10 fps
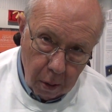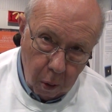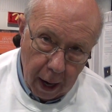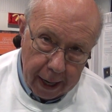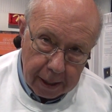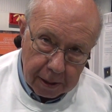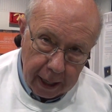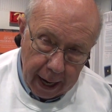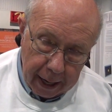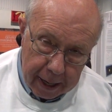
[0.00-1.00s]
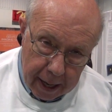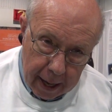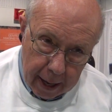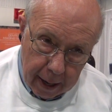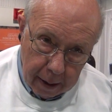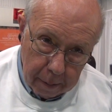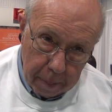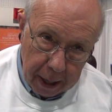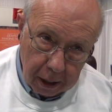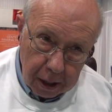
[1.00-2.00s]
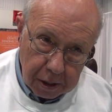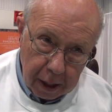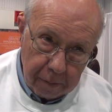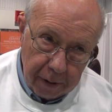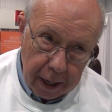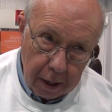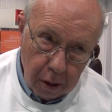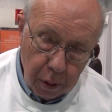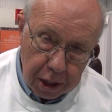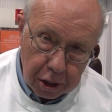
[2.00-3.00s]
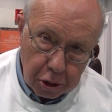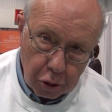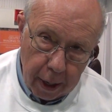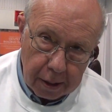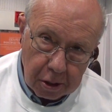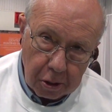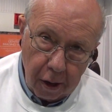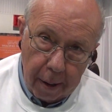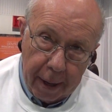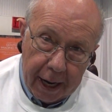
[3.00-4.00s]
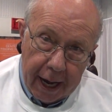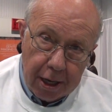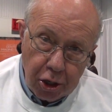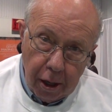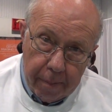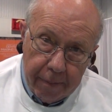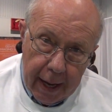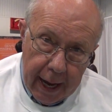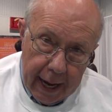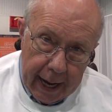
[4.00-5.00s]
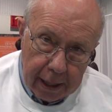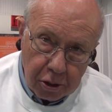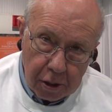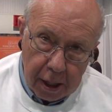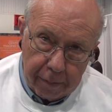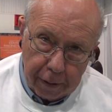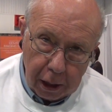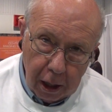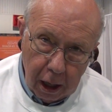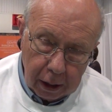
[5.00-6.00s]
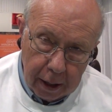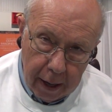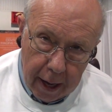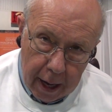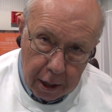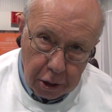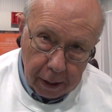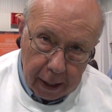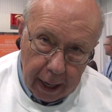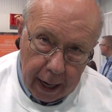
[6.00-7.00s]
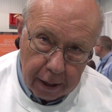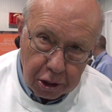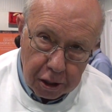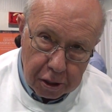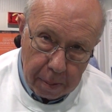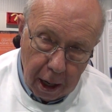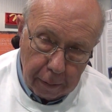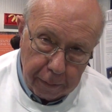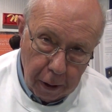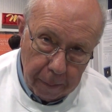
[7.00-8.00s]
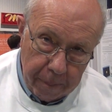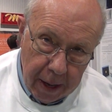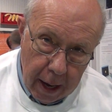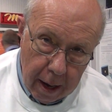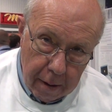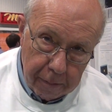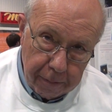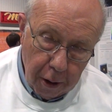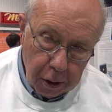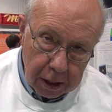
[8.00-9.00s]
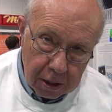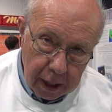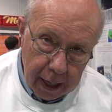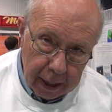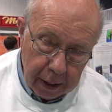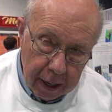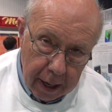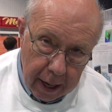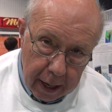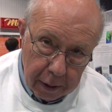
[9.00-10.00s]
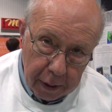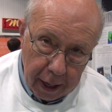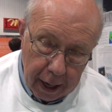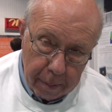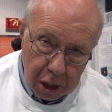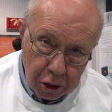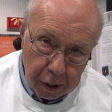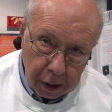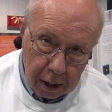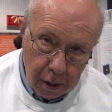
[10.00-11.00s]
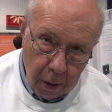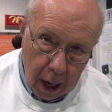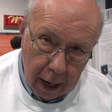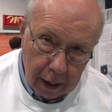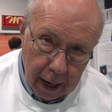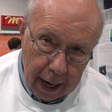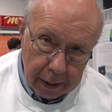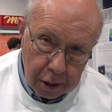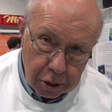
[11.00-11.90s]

Why is that? Because in video, which is transitory by nature, it's difficult to get out your smartphone, focus on the image of the QR on the